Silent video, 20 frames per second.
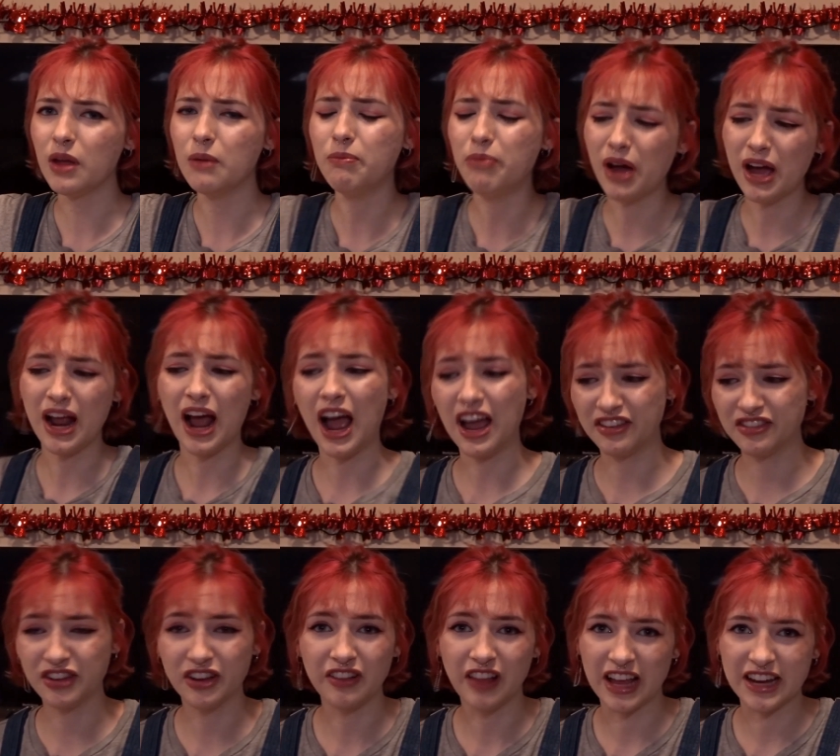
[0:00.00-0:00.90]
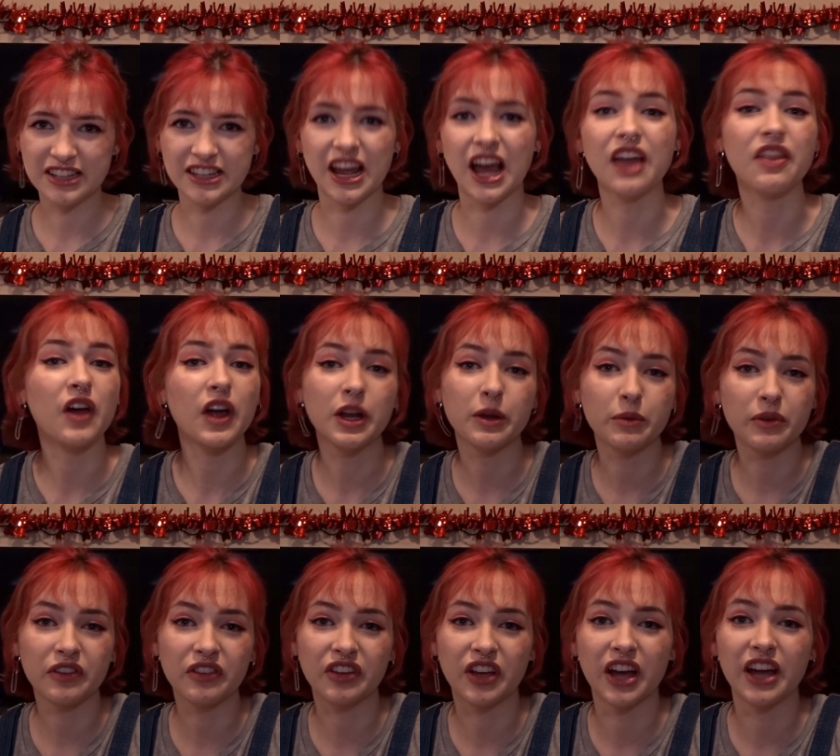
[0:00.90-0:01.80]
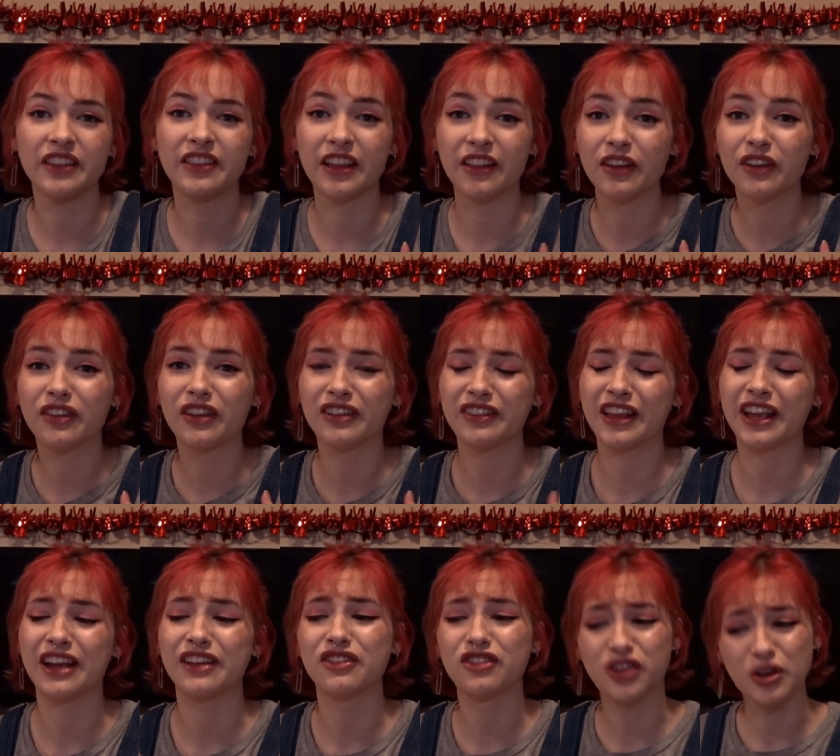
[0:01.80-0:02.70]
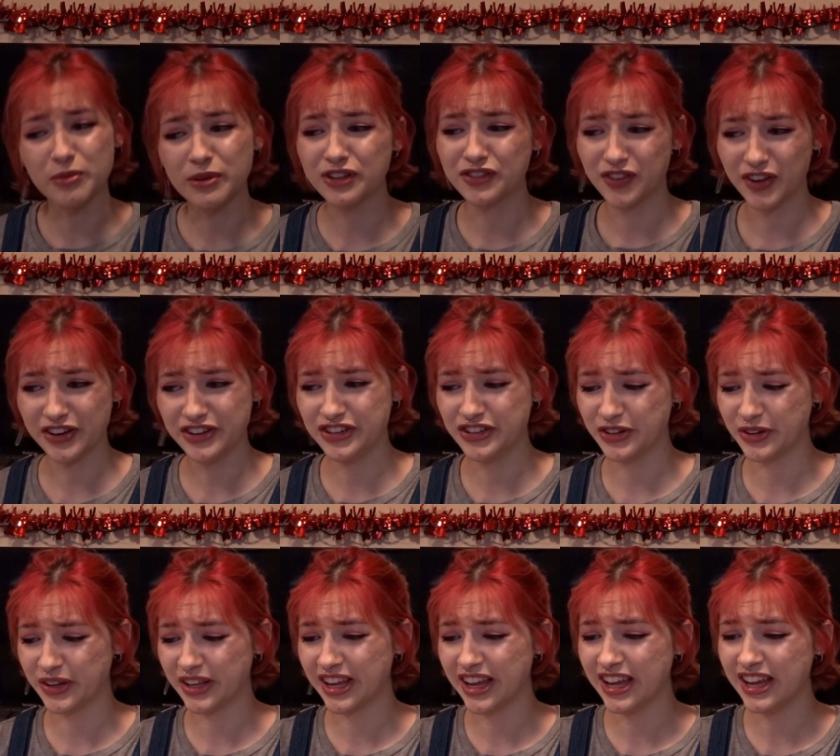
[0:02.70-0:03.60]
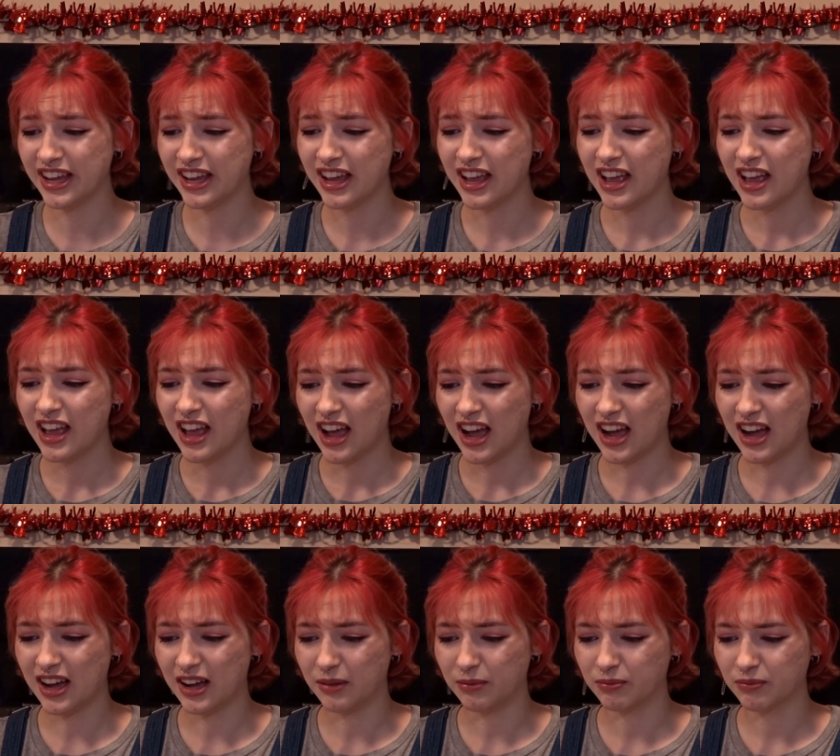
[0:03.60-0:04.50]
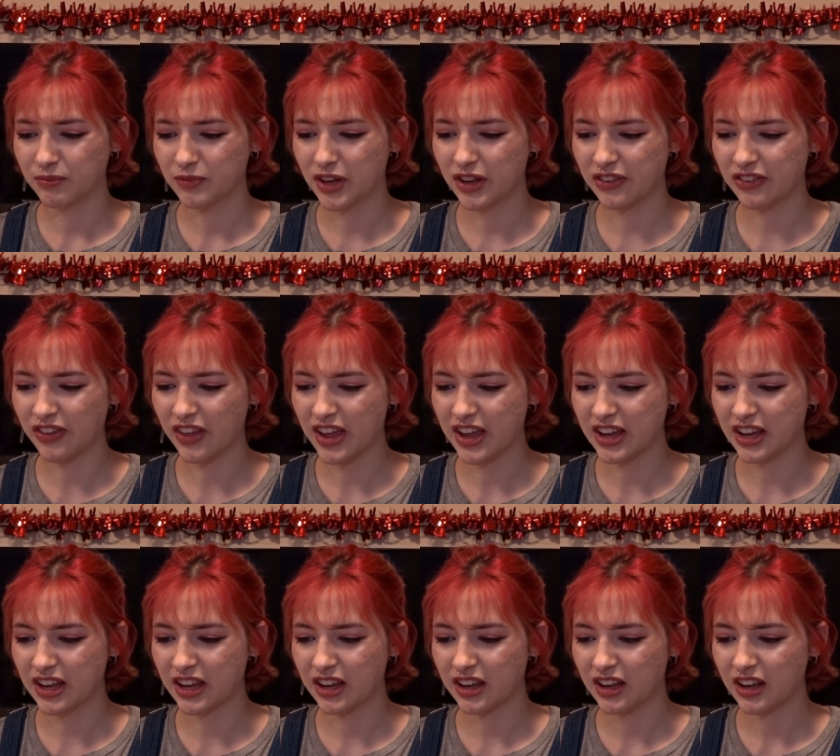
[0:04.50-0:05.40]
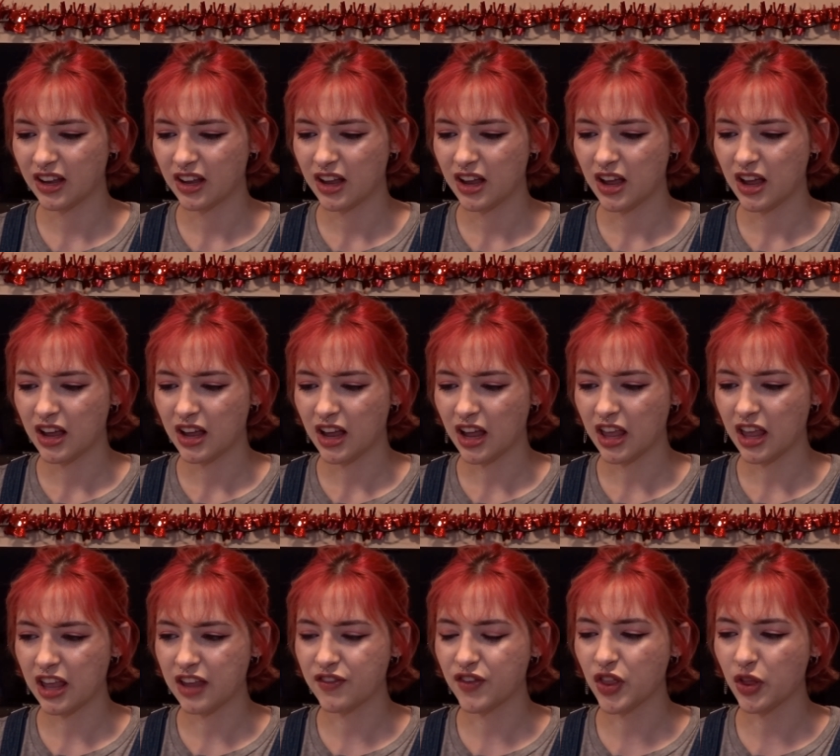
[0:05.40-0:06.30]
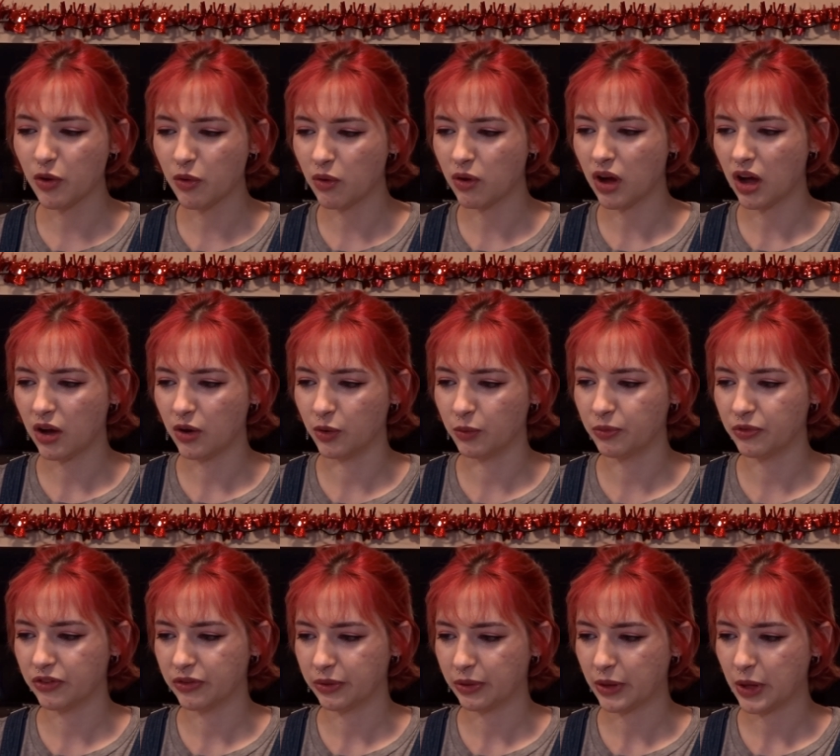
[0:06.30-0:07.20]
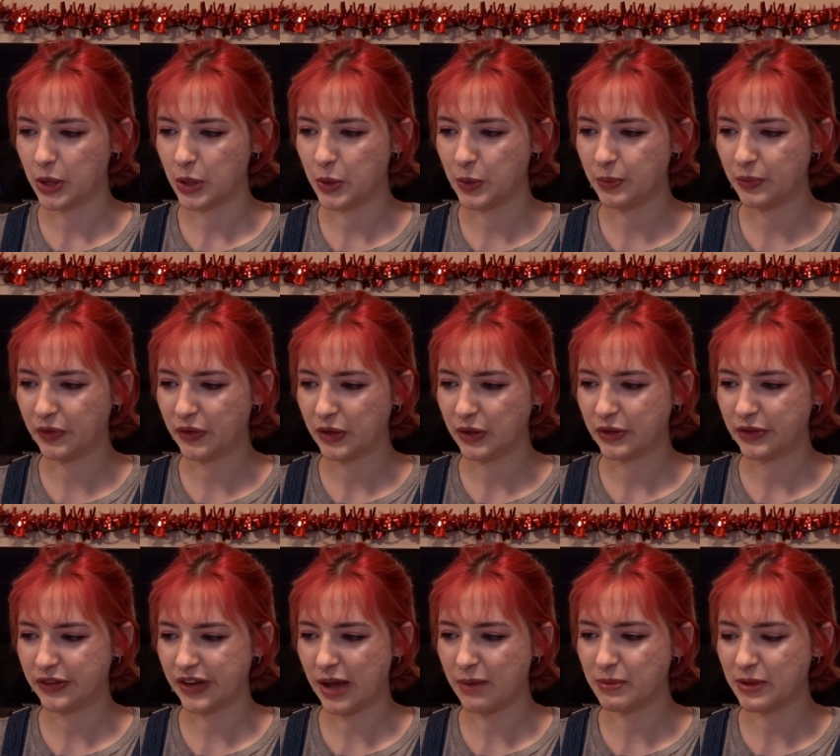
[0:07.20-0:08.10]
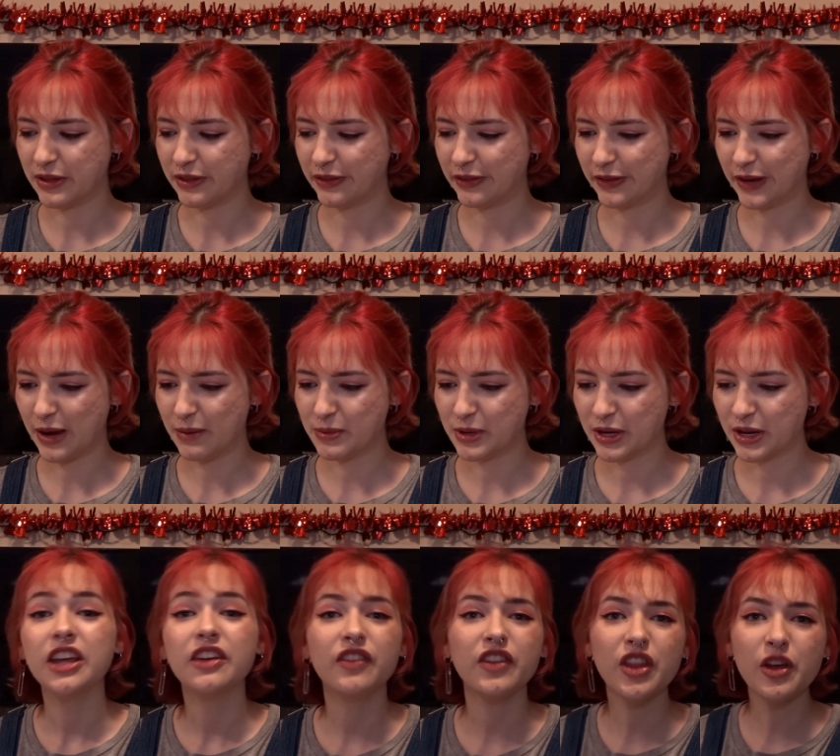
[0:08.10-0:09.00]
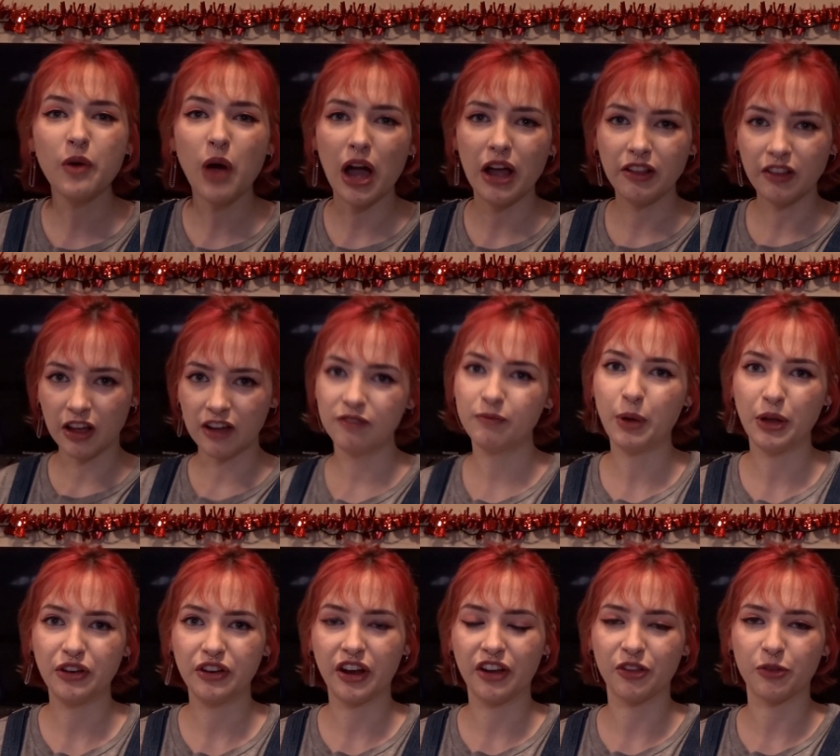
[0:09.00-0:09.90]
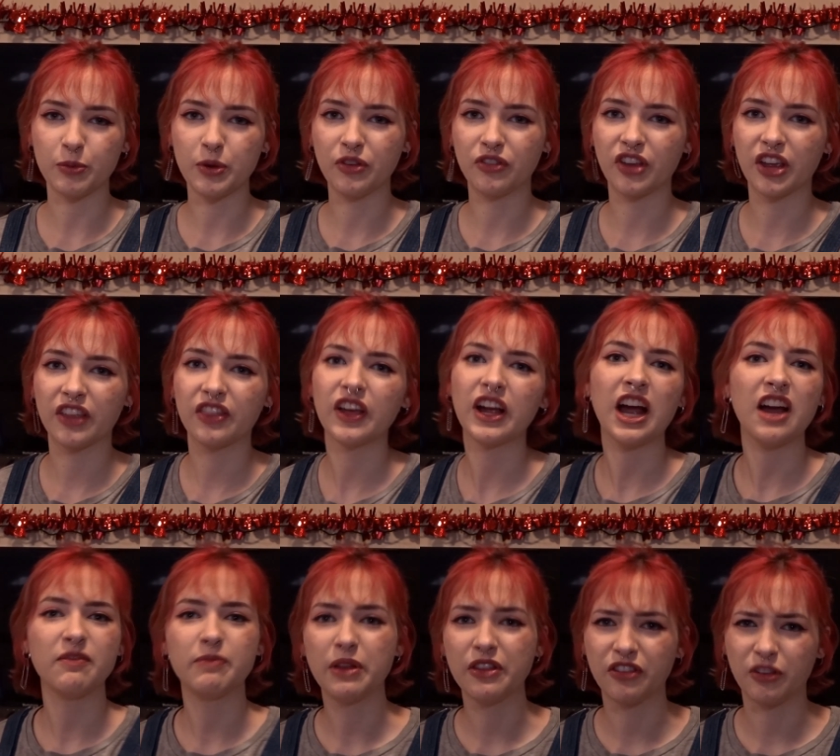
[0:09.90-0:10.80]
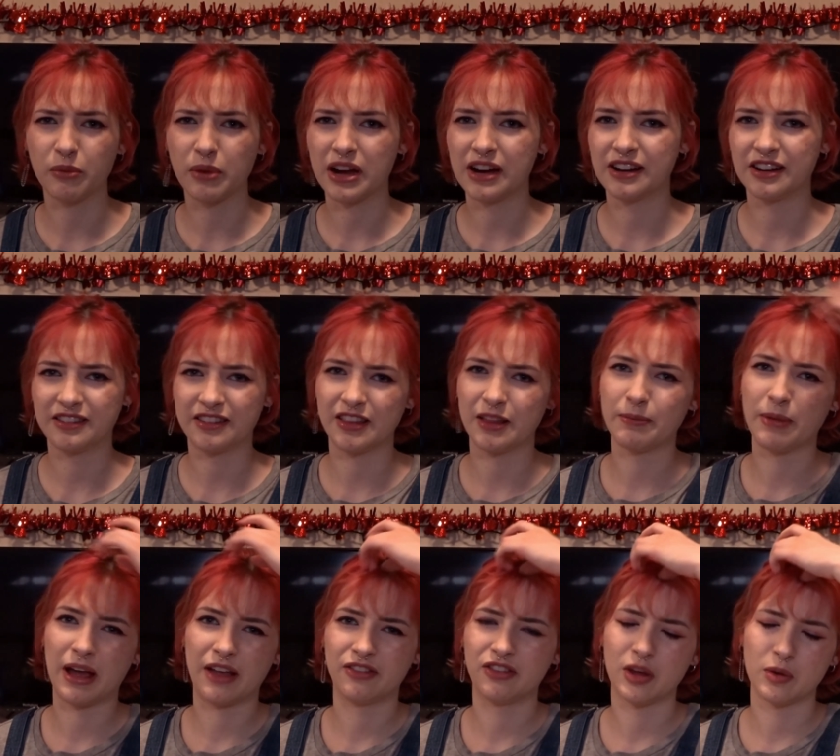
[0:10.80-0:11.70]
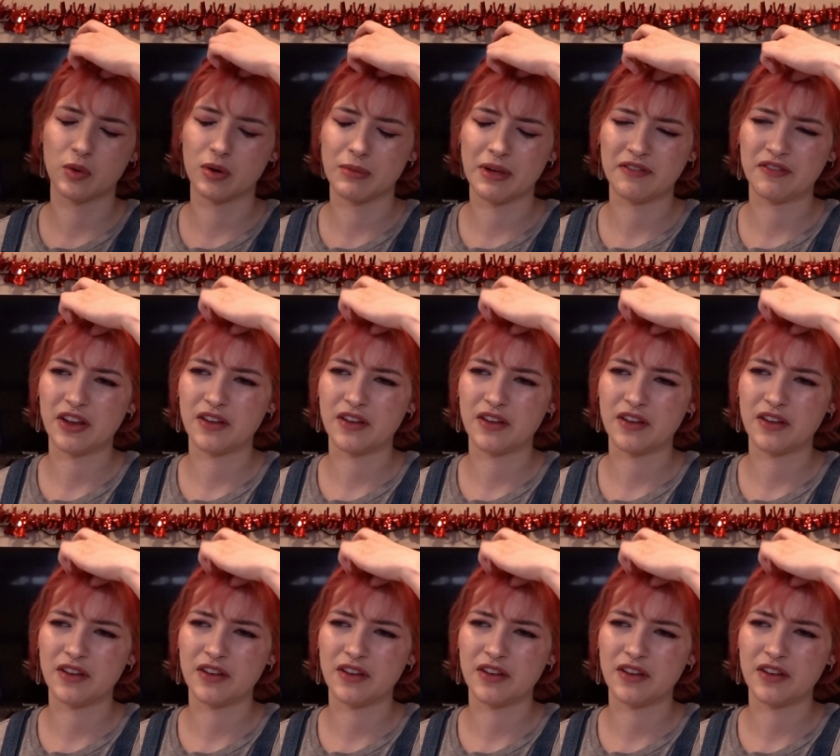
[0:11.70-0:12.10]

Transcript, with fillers: but I still liked it. I thought it was good. They looked like they had so much fun shooting it. Cause like, even though, oops, stop it. Even though I love Pentagon's music, there have been some eras in the past that weren't my